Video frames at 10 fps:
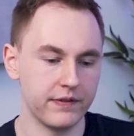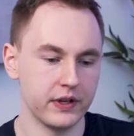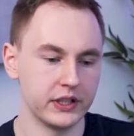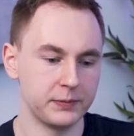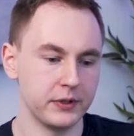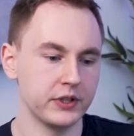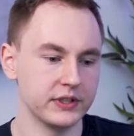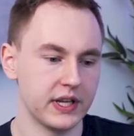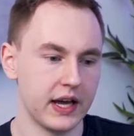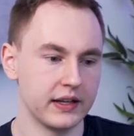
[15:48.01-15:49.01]
experience
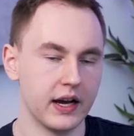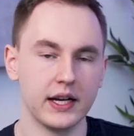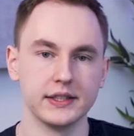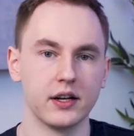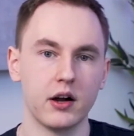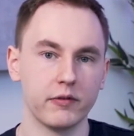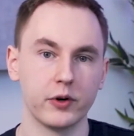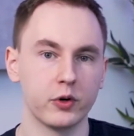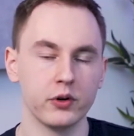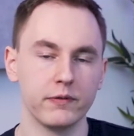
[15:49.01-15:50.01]
that guys at our
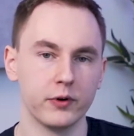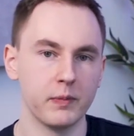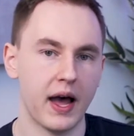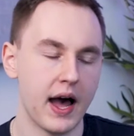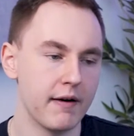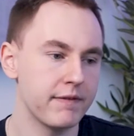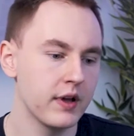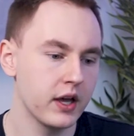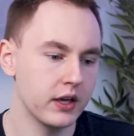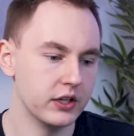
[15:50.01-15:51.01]
current firm have
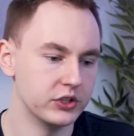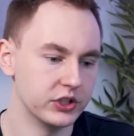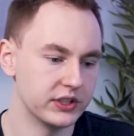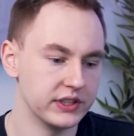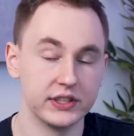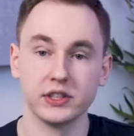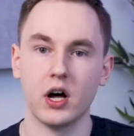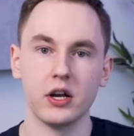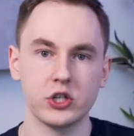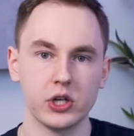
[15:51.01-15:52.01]
is just it's
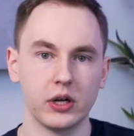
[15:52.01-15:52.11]
astonishing.